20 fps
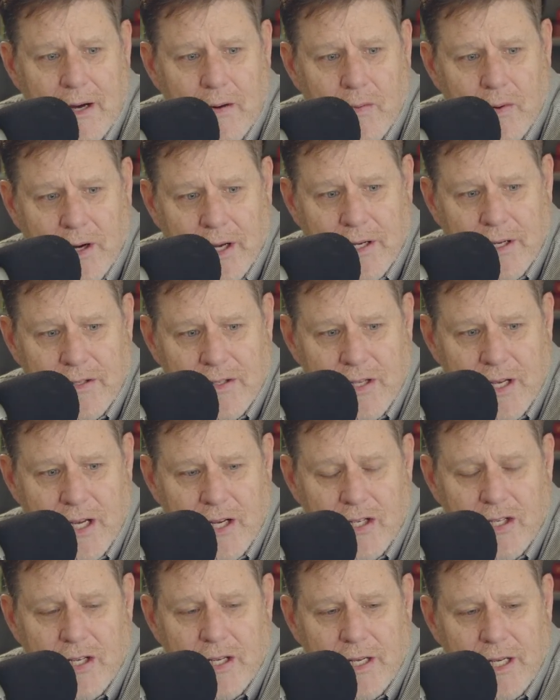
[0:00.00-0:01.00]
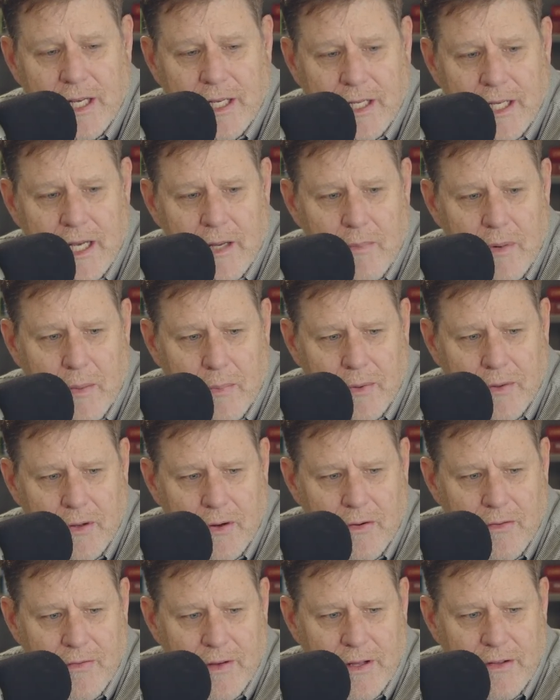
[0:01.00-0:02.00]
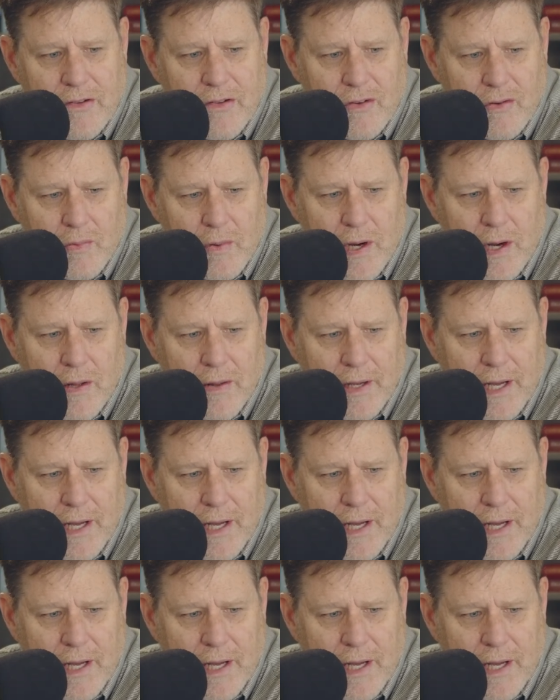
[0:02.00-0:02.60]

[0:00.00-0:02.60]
organization and keep up with their events as well.